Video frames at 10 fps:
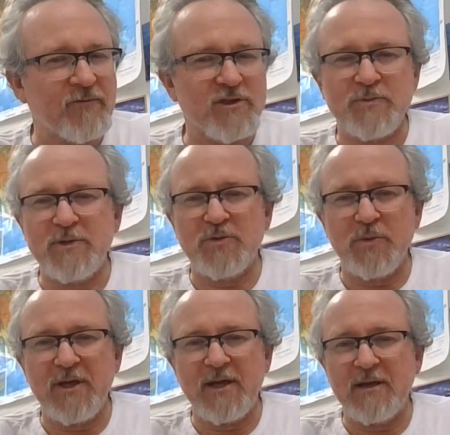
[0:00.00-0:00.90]
difference
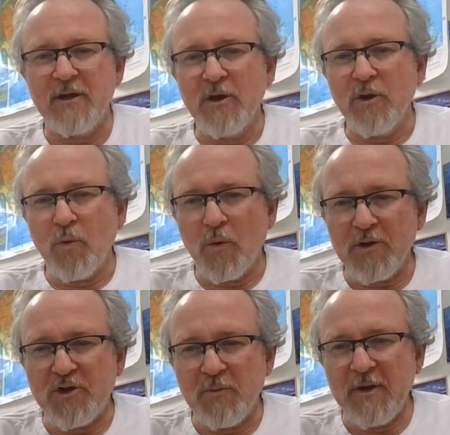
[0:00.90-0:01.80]
between
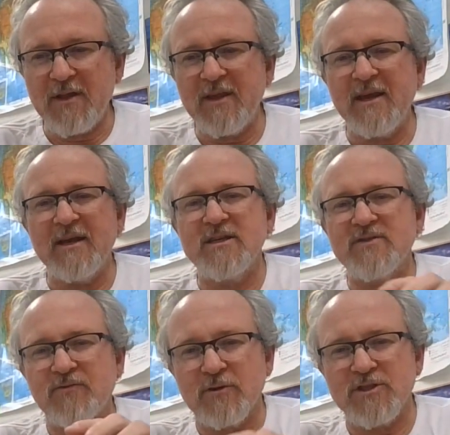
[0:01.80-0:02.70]
what humidity
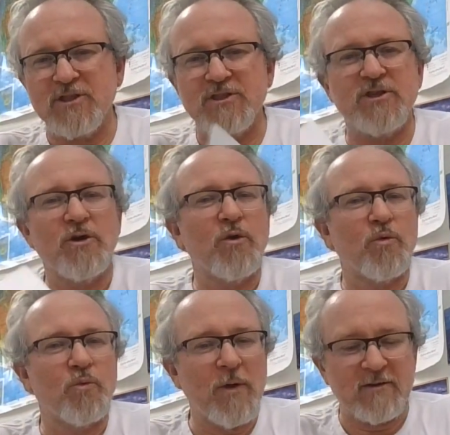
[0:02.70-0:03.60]
is versus
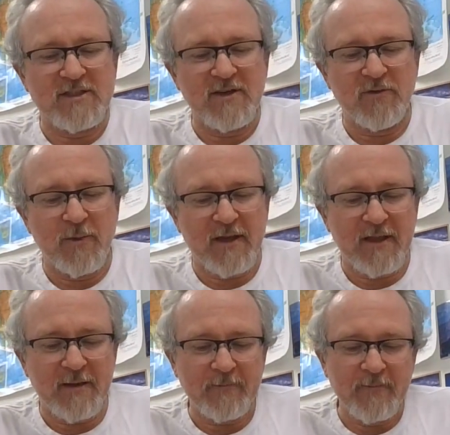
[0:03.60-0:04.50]
relative
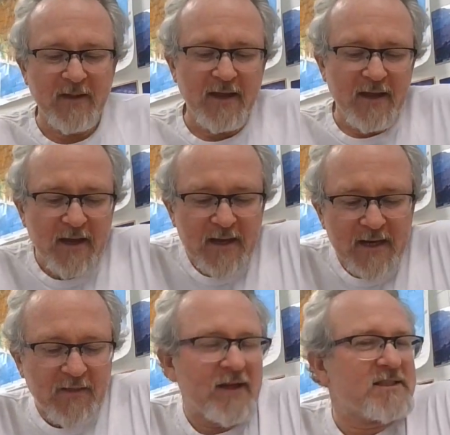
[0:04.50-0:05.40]
humidity.
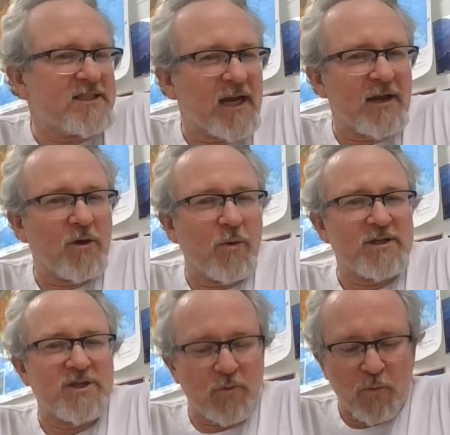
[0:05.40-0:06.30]
Now, that second
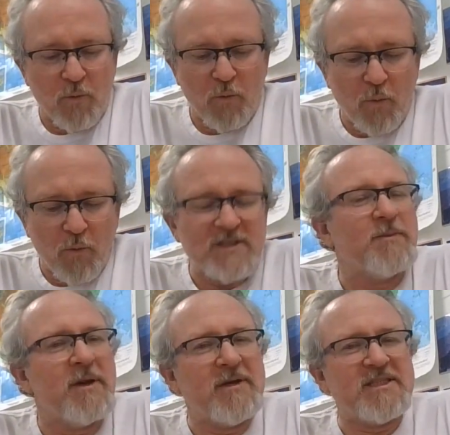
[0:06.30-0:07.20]
question, what
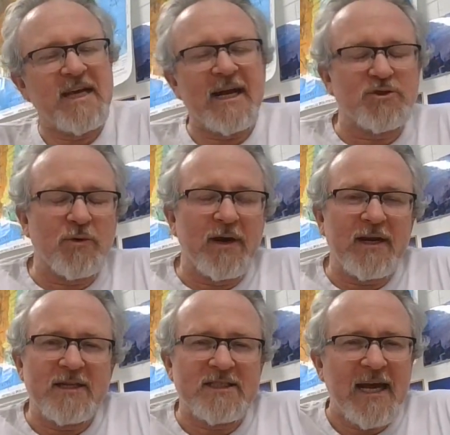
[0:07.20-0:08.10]
does it mean to be
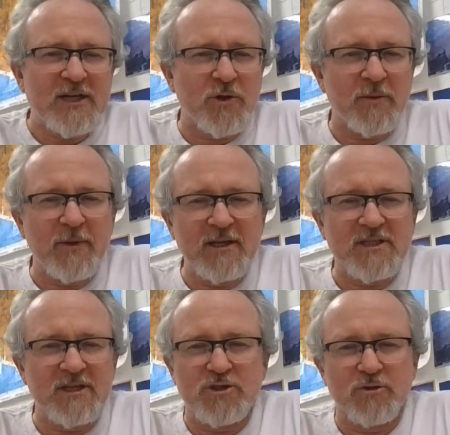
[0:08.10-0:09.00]
saturated? Saturated
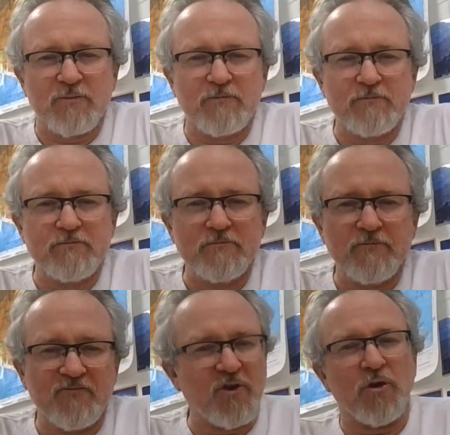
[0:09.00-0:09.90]
means that you're
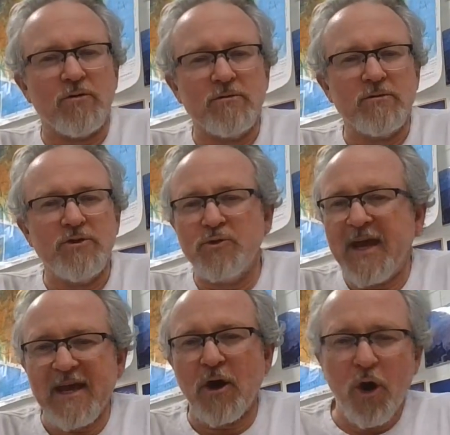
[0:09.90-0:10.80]
full. You
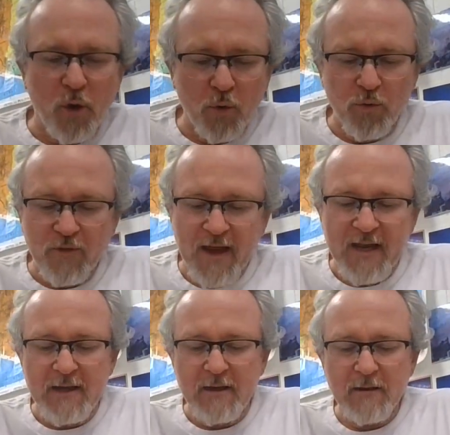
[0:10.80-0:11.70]
can't hold
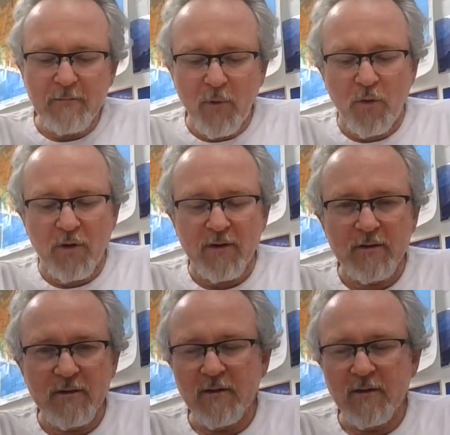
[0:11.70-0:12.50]
any more.